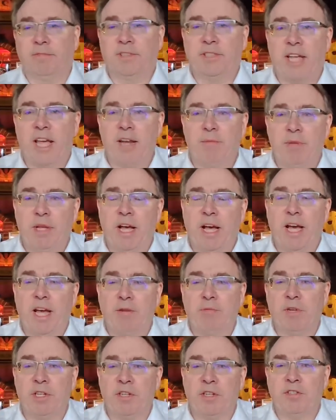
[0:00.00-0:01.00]
stand
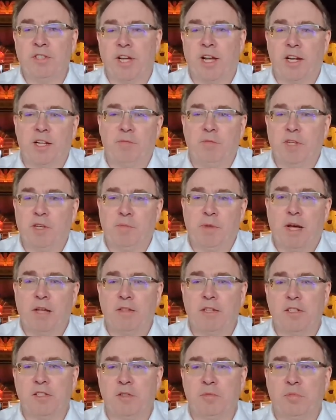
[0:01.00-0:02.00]
behind what you're telling me
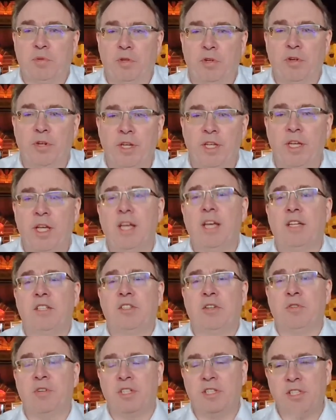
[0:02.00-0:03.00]
about this employee.
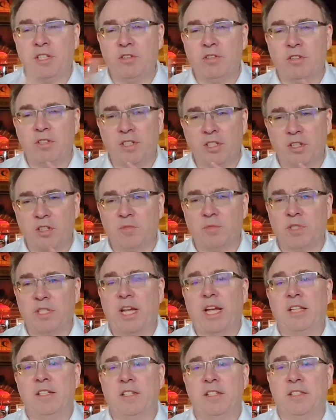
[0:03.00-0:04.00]
So in certain
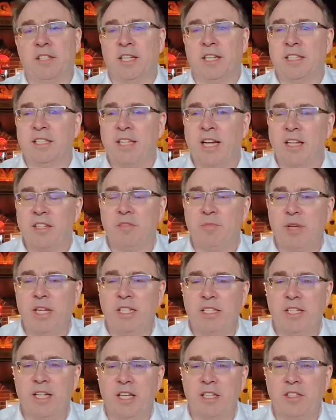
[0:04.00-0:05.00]
circumstances, it does
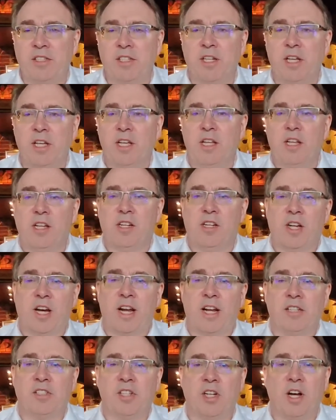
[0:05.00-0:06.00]
make sense.
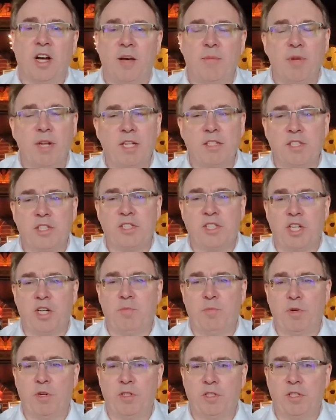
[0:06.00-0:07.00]
Not as common as a
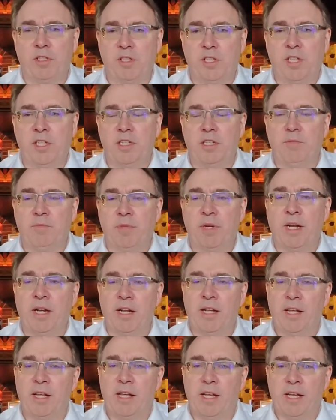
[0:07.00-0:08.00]
share purchase deal,
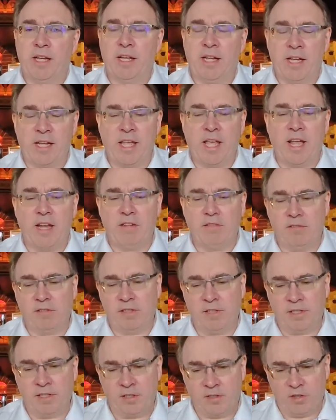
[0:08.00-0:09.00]
but again,
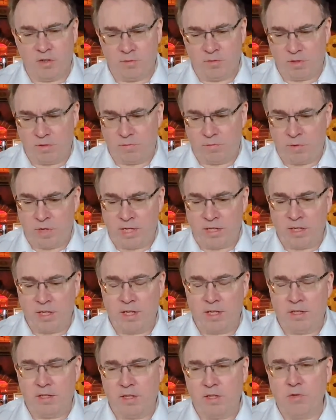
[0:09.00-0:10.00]
in terms of
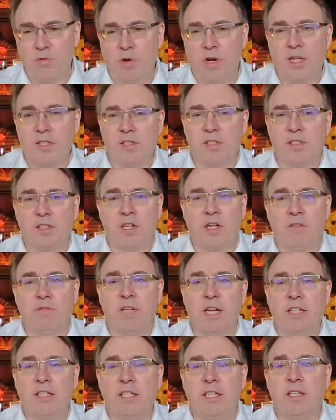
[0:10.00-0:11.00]
what the nuances are
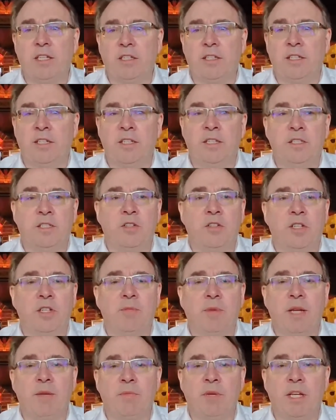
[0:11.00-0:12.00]
of that deal, it
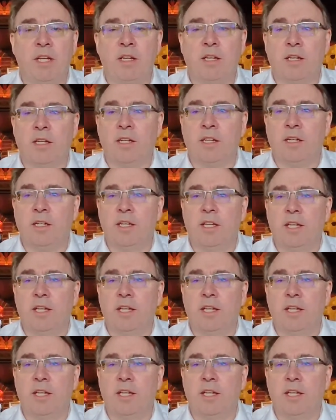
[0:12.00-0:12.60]
certainly might make